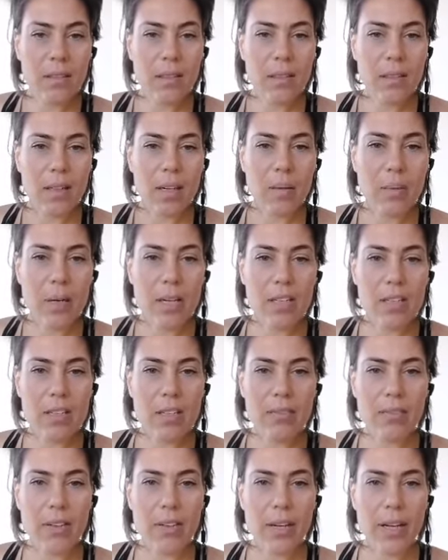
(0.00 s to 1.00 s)
I'm
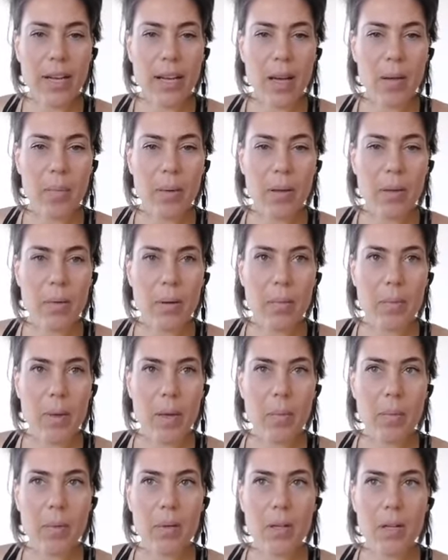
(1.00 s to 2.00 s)
actually very happy when
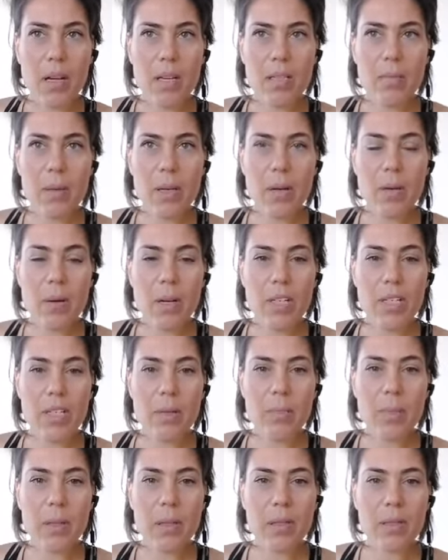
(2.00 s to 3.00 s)
people ask me
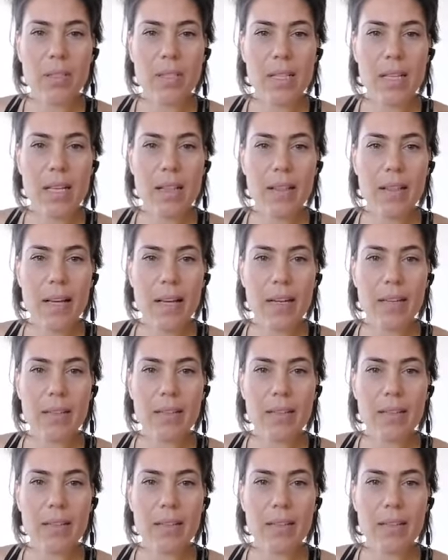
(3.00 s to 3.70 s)
questions, because then that,